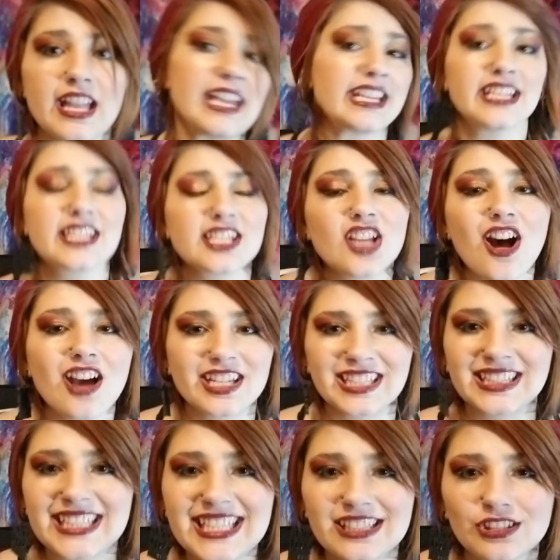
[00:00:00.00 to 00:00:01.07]
It is not
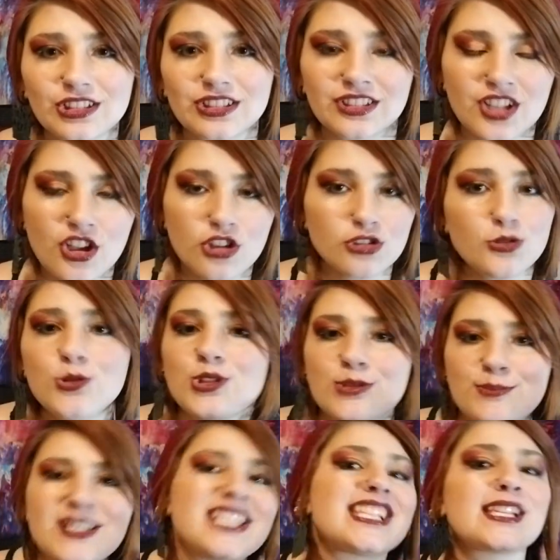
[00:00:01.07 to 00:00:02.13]
illegal to
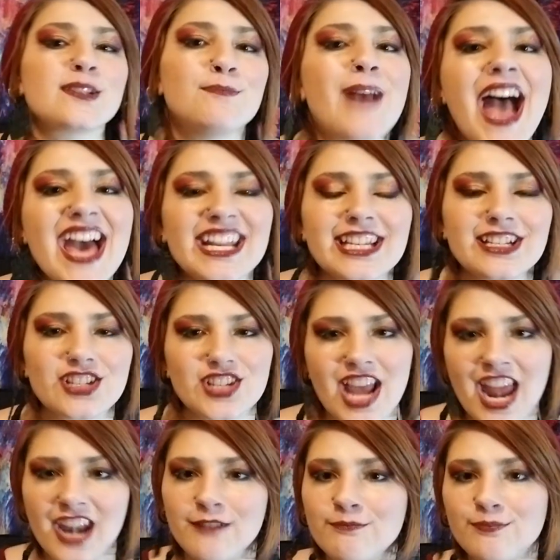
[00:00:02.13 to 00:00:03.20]
speak Spanish
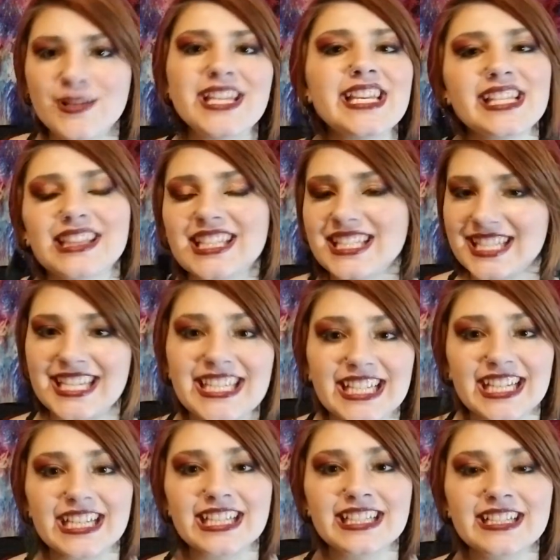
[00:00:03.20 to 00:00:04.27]
and be
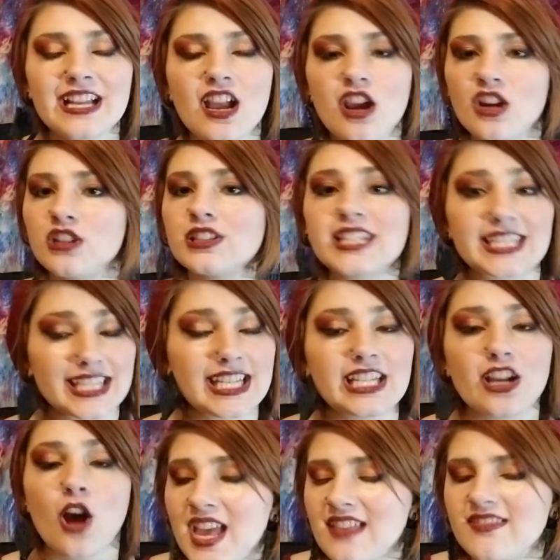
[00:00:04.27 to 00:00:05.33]
Latina or
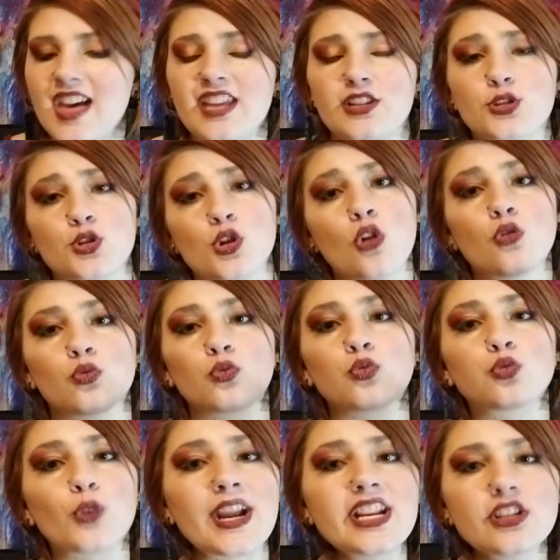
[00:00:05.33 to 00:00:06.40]
Latino. That is
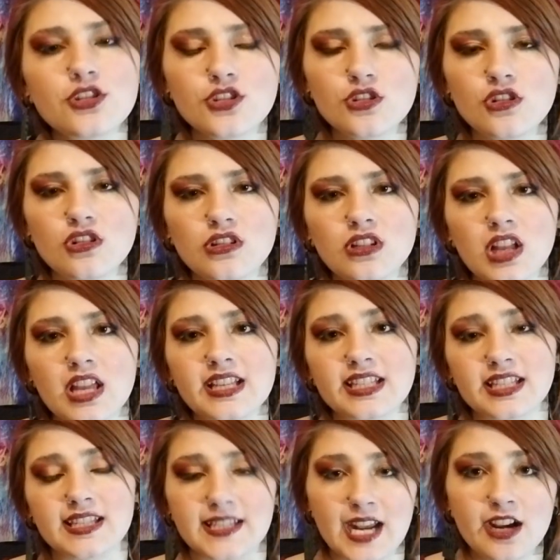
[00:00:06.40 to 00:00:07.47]
racial
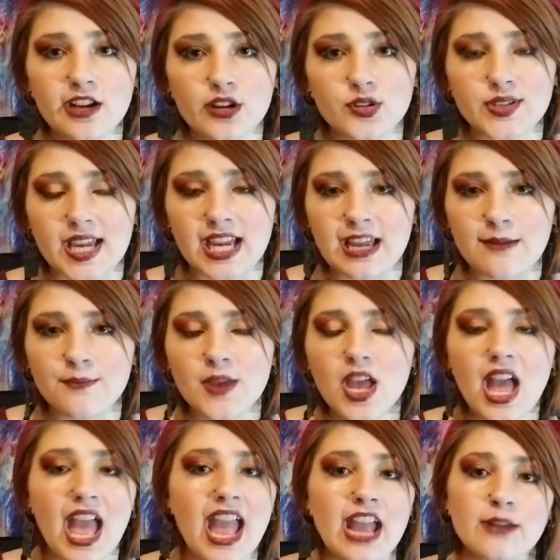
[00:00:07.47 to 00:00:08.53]
stereotype
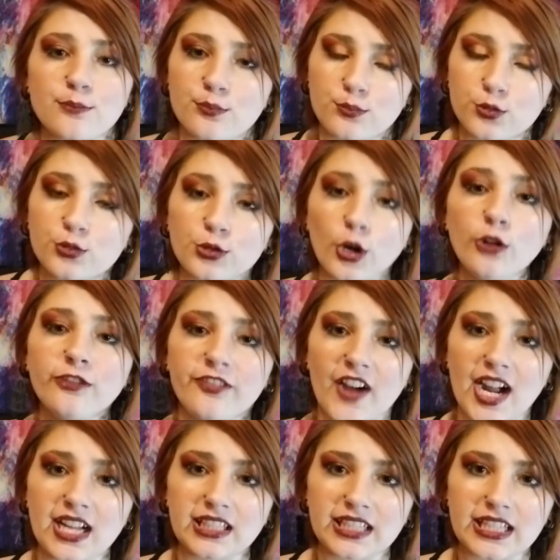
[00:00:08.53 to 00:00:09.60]
and
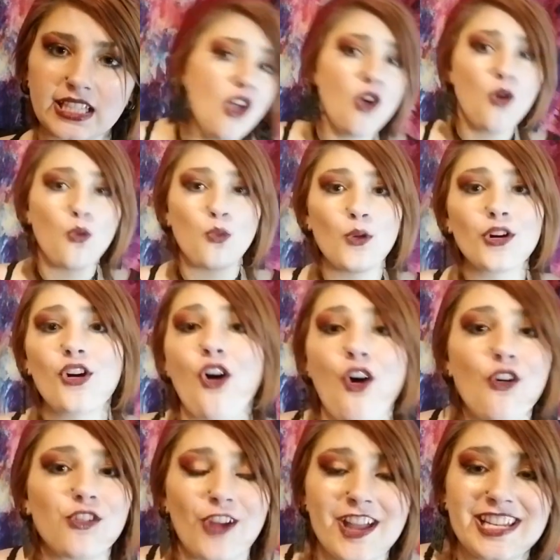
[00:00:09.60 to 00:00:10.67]
profiling. We're
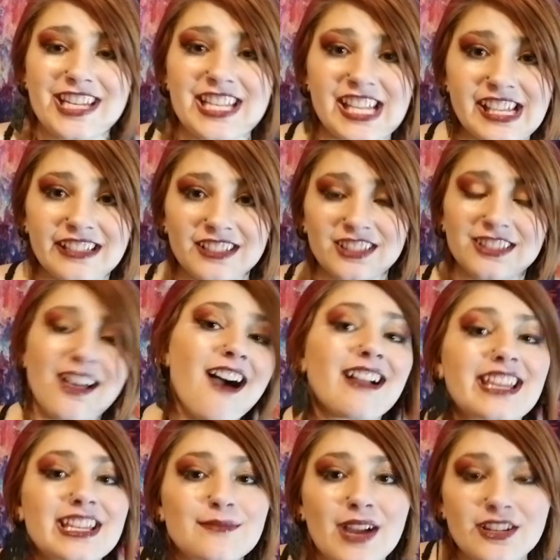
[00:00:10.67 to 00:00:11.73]
already
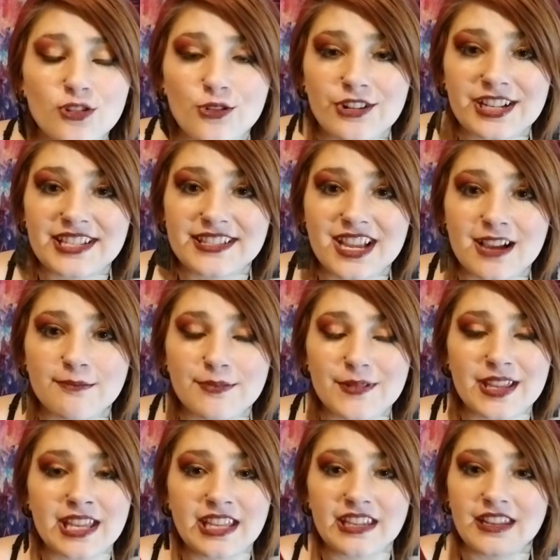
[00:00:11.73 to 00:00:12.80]
locking minorities up
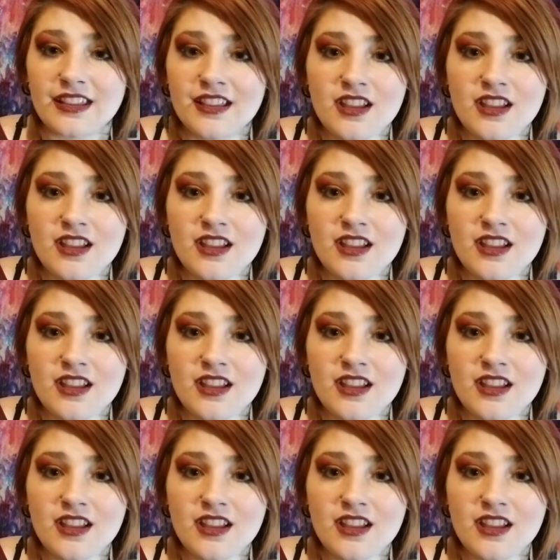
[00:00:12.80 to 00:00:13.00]
in